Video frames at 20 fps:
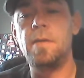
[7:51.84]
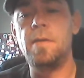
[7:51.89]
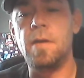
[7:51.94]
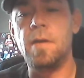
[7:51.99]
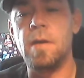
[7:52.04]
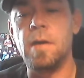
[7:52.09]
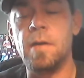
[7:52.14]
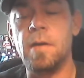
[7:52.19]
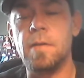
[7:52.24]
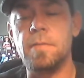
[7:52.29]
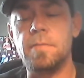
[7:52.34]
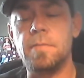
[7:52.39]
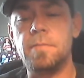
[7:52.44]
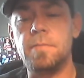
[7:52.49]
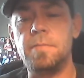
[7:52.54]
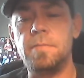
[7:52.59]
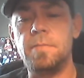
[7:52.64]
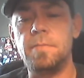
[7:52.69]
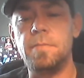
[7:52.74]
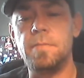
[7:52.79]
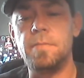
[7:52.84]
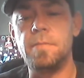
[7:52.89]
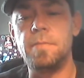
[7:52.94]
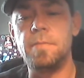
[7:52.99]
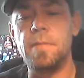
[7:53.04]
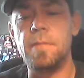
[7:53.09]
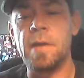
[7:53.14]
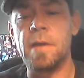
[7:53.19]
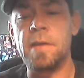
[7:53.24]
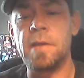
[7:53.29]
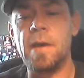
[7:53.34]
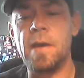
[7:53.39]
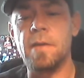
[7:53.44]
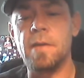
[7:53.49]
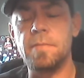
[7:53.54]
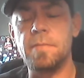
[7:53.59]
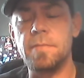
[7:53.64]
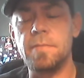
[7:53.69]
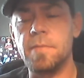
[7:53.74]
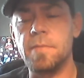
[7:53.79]
Uh, and
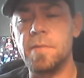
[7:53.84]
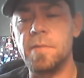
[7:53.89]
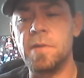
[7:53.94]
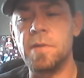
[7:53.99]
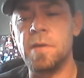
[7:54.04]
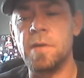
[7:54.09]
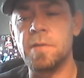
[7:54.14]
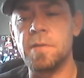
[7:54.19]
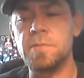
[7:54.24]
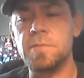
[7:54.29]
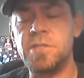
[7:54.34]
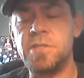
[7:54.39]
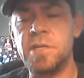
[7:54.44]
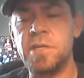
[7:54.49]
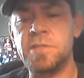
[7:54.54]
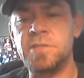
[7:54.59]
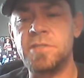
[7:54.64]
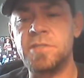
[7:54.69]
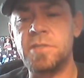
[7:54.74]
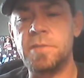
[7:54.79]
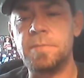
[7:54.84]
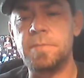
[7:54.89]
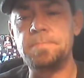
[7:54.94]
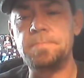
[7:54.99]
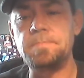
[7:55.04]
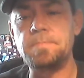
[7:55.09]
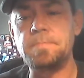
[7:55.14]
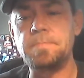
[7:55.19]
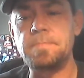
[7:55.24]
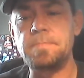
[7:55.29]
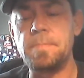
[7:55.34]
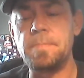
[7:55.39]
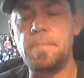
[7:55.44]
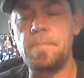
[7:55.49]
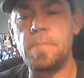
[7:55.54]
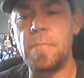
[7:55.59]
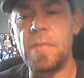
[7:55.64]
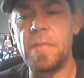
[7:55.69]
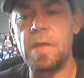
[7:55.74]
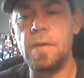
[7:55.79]
yeah, it changed
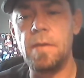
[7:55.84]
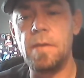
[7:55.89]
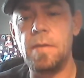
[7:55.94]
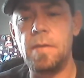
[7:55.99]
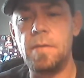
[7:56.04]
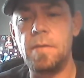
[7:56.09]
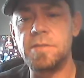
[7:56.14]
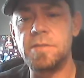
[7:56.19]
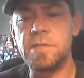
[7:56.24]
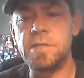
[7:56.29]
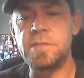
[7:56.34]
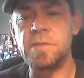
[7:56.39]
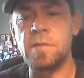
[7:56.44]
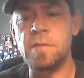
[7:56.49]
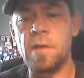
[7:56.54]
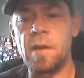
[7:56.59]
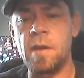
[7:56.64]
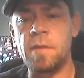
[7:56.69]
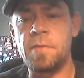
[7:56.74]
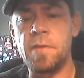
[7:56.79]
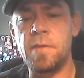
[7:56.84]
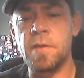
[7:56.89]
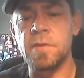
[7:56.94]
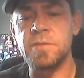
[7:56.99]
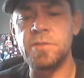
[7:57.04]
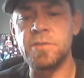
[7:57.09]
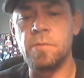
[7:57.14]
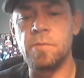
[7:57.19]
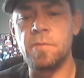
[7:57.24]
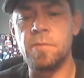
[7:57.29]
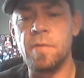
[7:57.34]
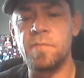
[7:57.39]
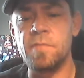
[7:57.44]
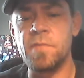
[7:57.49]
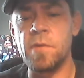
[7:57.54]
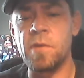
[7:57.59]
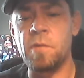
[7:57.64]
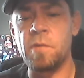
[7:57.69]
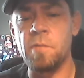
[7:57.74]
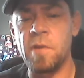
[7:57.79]
a lot of things. So I'm
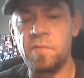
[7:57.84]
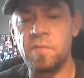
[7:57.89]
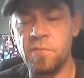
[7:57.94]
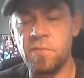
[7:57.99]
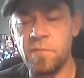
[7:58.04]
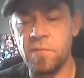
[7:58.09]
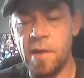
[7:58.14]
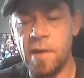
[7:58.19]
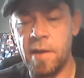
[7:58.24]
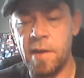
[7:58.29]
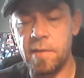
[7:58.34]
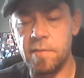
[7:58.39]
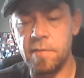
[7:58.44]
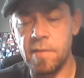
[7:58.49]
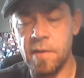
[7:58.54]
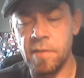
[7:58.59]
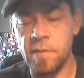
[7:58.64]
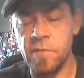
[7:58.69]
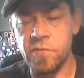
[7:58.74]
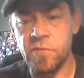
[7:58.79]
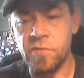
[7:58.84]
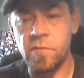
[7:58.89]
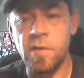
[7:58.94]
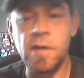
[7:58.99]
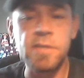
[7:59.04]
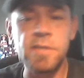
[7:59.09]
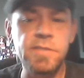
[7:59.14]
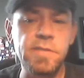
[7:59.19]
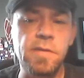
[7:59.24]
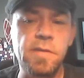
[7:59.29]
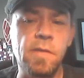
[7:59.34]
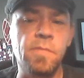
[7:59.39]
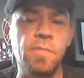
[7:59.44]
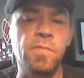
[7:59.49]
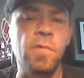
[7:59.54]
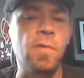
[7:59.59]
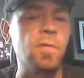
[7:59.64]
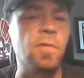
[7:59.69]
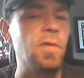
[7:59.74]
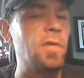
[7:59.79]
very grateful for that and this class, and I'm
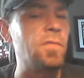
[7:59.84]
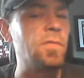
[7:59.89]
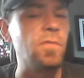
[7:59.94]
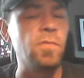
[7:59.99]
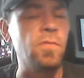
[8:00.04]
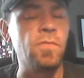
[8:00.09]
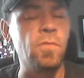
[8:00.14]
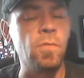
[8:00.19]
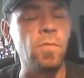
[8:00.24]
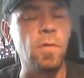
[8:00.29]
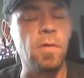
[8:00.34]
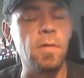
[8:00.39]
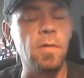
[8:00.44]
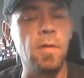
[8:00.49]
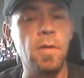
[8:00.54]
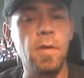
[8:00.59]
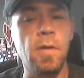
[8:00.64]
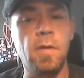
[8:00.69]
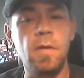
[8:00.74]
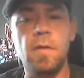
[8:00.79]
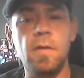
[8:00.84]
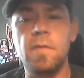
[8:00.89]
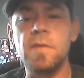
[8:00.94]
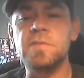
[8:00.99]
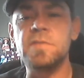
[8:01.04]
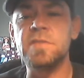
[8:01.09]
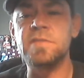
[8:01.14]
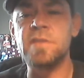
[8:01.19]
very grateful for this